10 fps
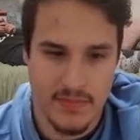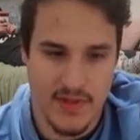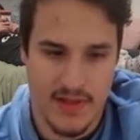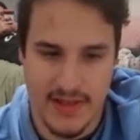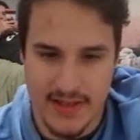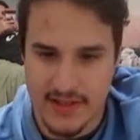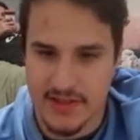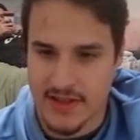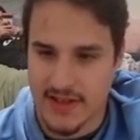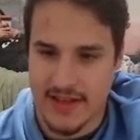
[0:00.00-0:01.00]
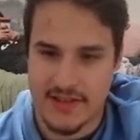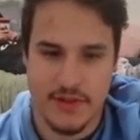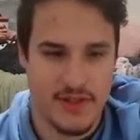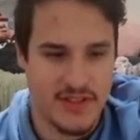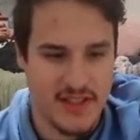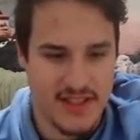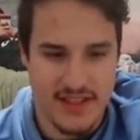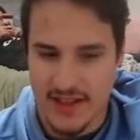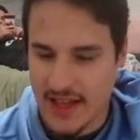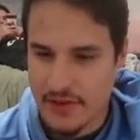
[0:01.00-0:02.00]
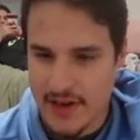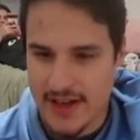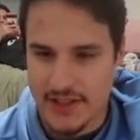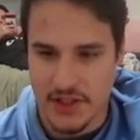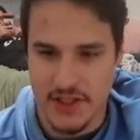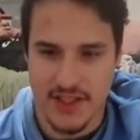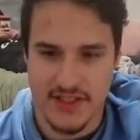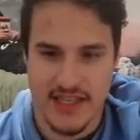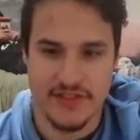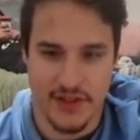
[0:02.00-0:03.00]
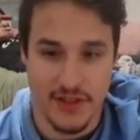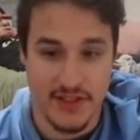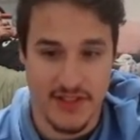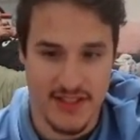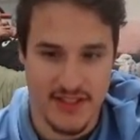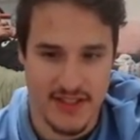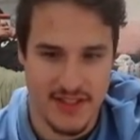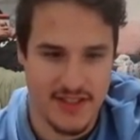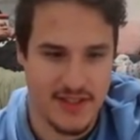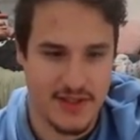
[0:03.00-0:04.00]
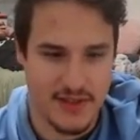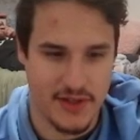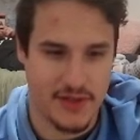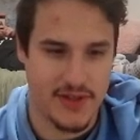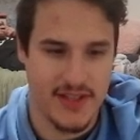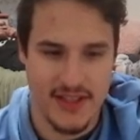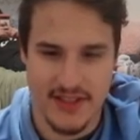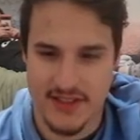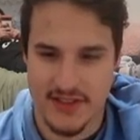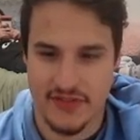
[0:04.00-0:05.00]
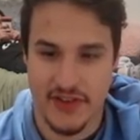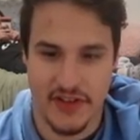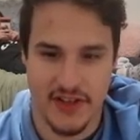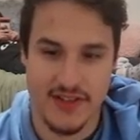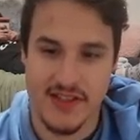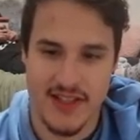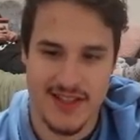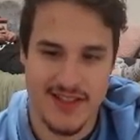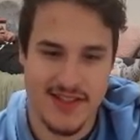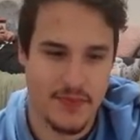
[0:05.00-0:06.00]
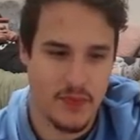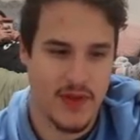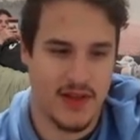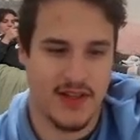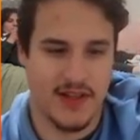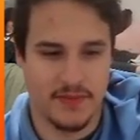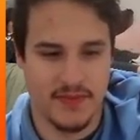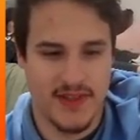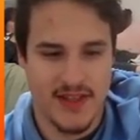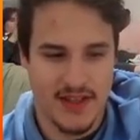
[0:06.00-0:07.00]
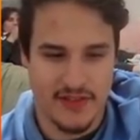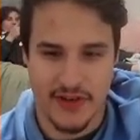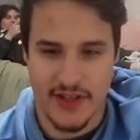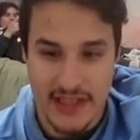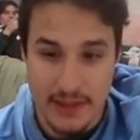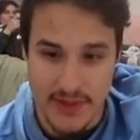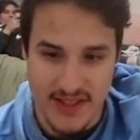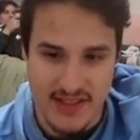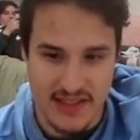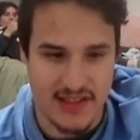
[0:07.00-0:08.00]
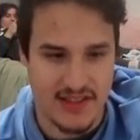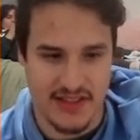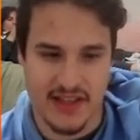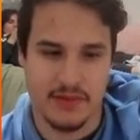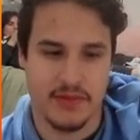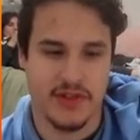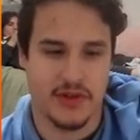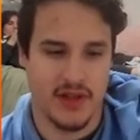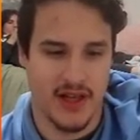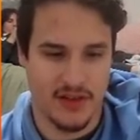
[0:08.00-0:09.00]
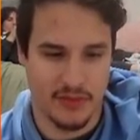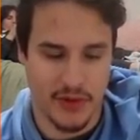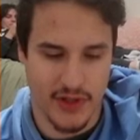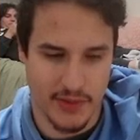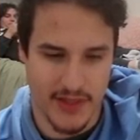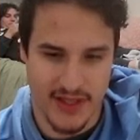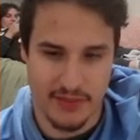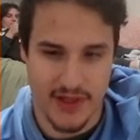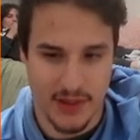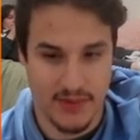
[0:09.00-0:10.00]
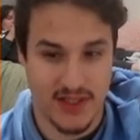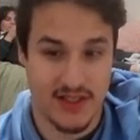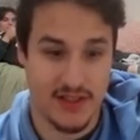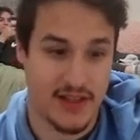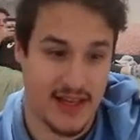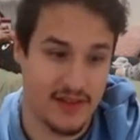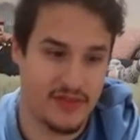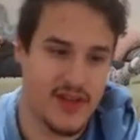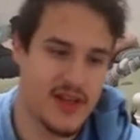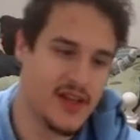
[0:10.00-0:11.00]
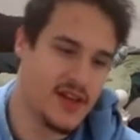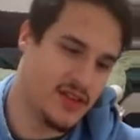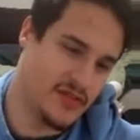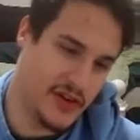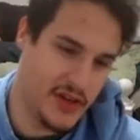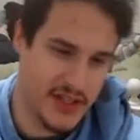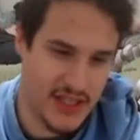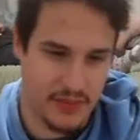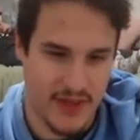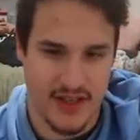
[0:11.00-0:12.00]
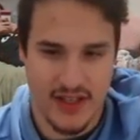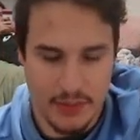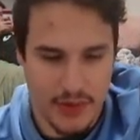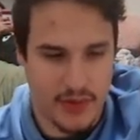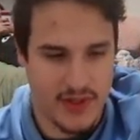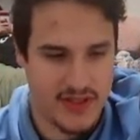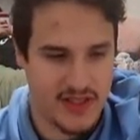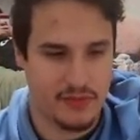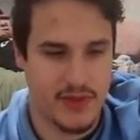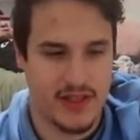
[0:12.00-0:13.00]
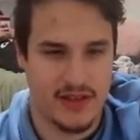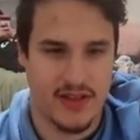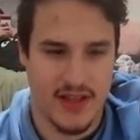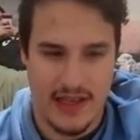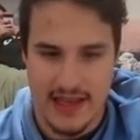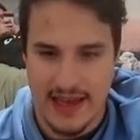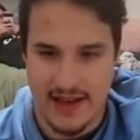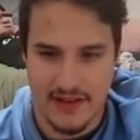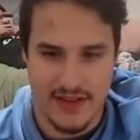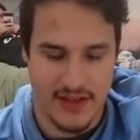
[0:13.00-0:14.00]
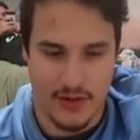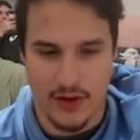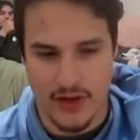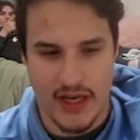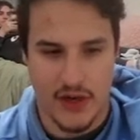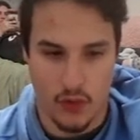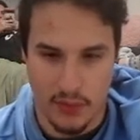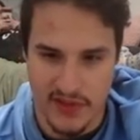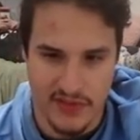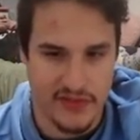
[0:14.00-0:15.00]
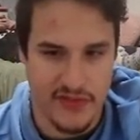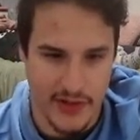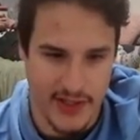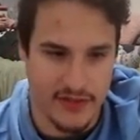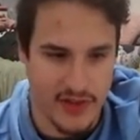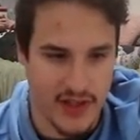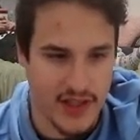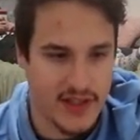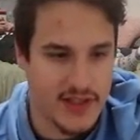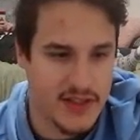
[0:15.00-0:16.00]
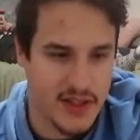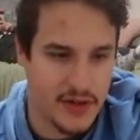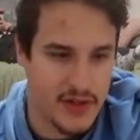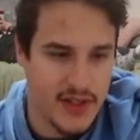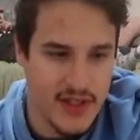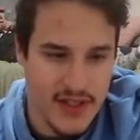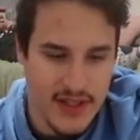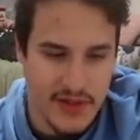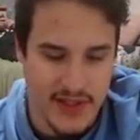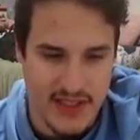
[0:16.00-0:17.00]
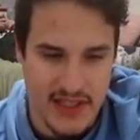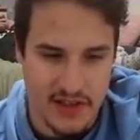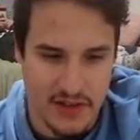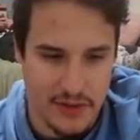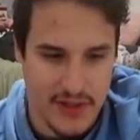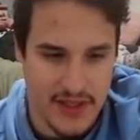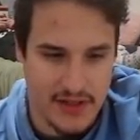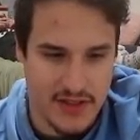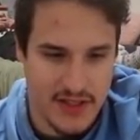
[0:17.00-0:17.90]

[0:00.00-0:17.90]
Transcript: And as you can see, Lyra actually does have an Arceus here. So this is a Fairy Arceus. Fairy type is in this game, so a lot of Pokemon have been updated to have the Fairy type, and a couple ones have been added that are not normally Fairy and Vanilla. So we can take a look around.